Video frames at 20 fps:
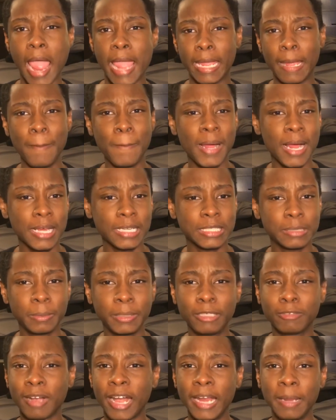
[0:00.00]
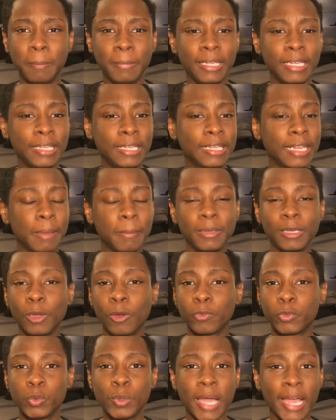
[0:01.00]
inbox me, write me, let me know
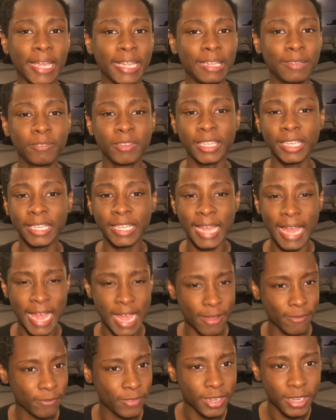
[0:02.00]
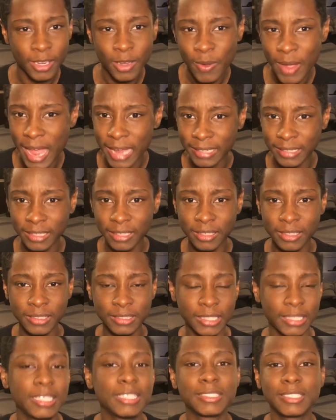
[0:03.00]
if you got any video
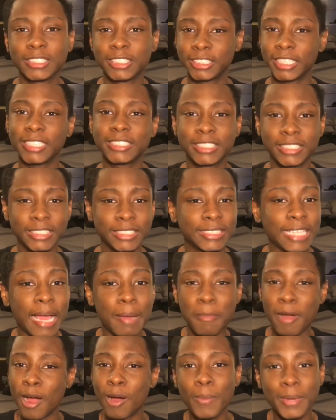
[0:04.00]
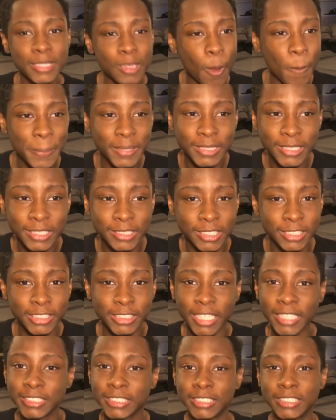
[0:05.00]
ideas, any suggestions. I'm always open to
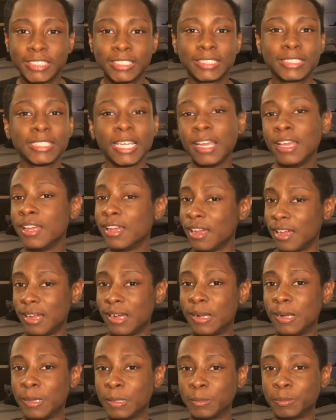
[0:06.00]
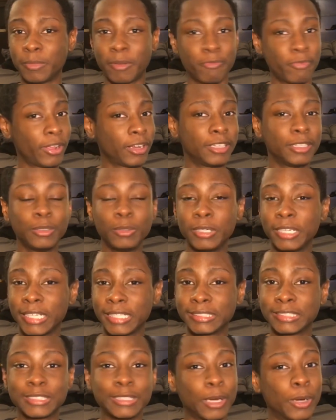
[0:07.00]
suggestions. I'm fairly new to
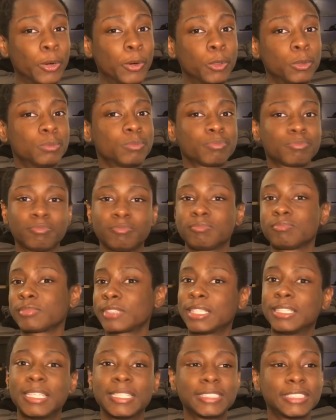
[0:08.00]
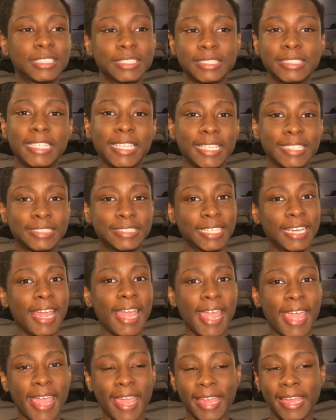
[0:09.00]
this, so let's just get into
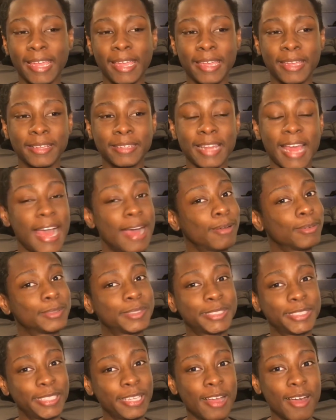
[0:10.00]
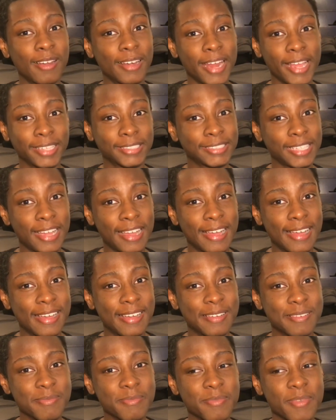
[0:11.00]
that, and I will see y'all next
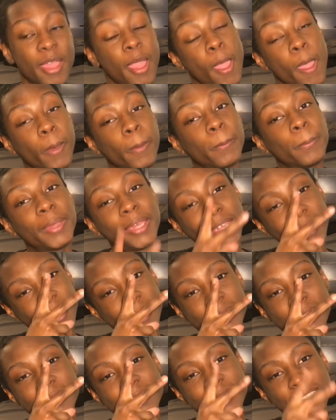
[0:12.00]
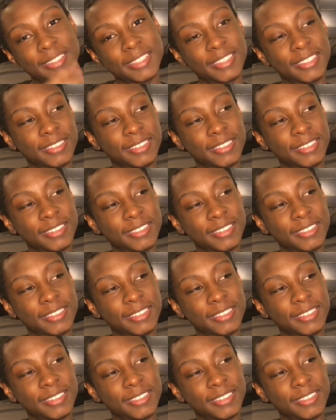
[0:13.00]
time. Peace.